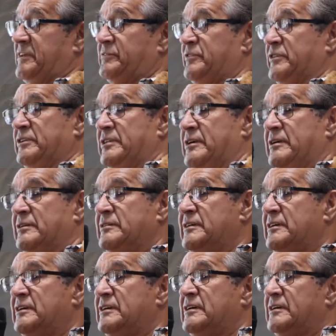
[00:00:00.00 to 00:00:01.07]
through the
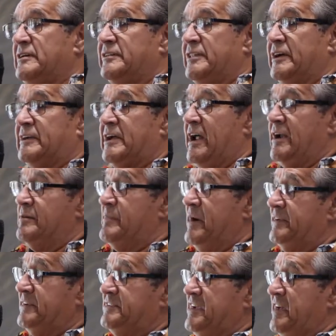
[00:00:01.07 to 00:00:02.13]

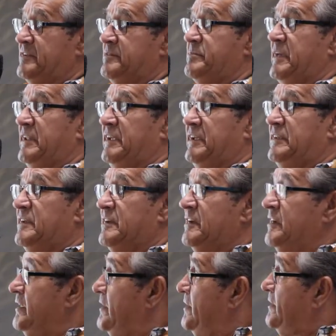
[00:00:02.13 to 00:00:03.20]
Kalamunda Janabidi,
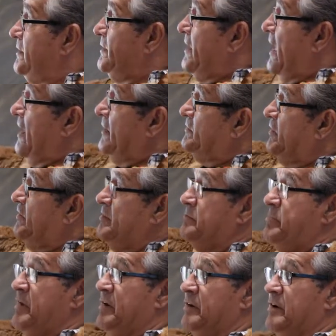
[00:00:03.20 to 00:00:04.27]
down to the
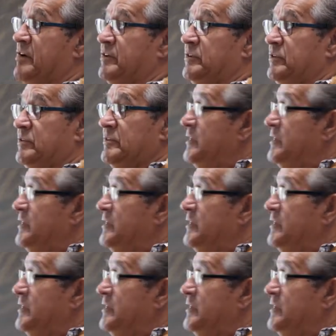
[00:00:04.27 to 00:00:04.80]
Beerloo,